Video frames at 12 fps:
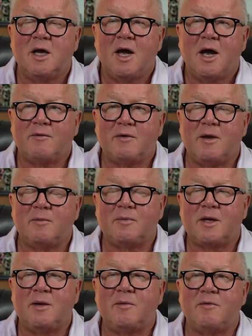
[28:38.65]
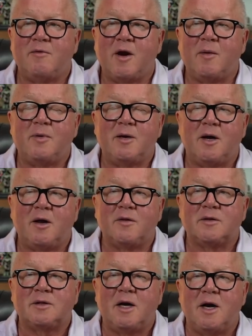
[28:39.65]
I keep developing all the
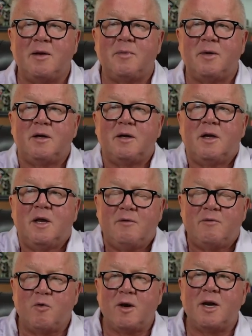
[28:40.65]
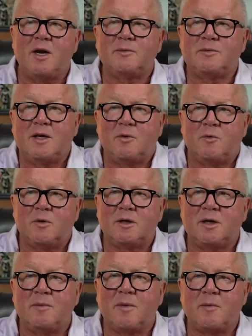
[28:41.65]
time, but if you want an updated one,
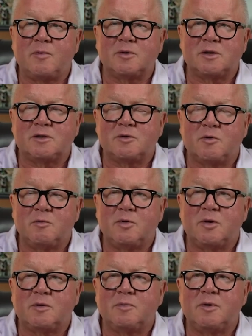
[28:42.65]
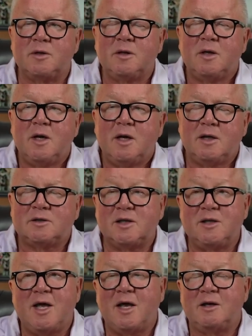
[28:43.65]
get my progesterone book. But it's in
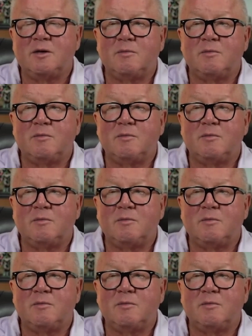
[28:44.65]
that.